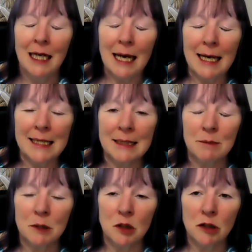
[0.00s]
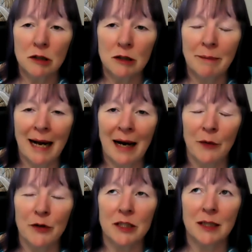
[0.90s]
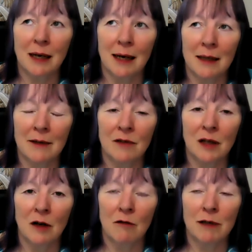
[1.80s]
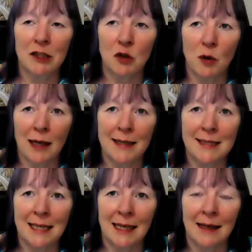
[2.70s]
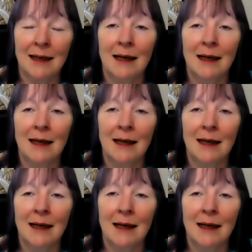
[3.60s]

is more about kind of the ritualizing,